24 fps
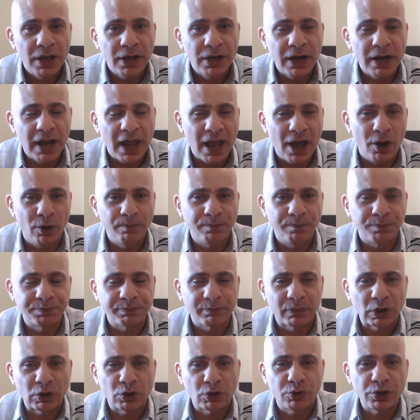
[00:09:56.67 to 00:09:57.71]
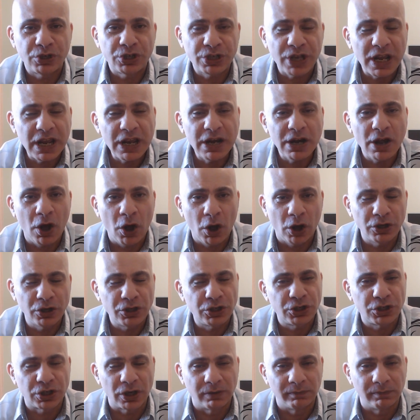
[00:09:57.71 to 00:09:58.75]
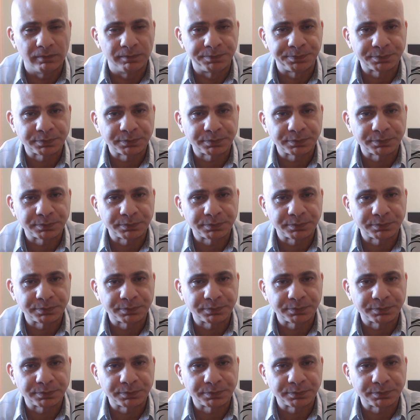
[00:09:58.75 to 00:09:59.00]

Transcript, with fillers: Now, Christina Hodson